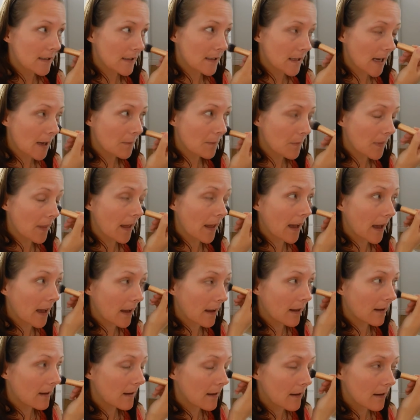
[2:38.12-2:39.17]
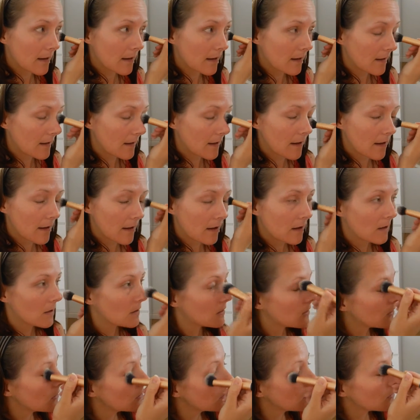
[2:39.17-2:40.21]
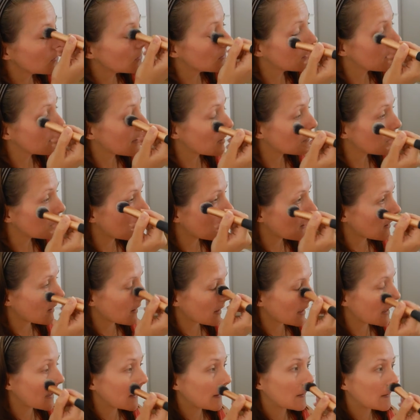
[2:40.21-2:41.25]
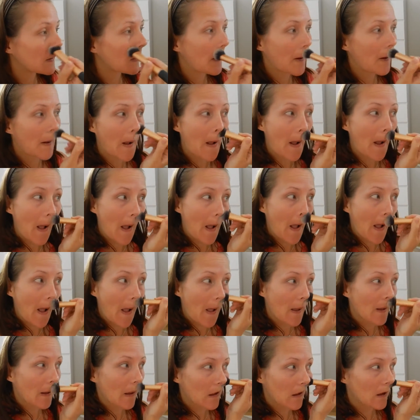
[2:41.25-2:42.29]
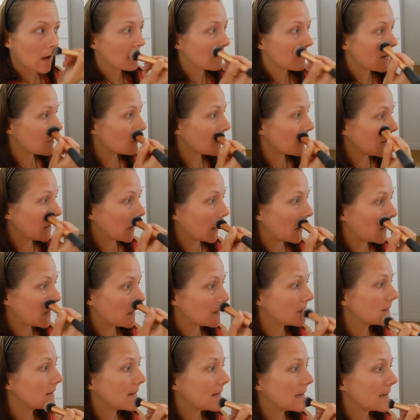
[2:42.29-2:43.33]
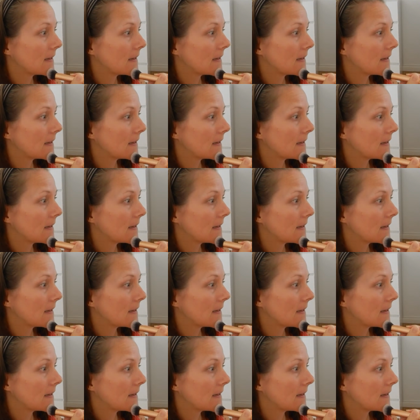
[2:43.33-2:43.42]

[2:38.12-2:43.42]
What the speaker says: dab that all around my eyes, around my nose,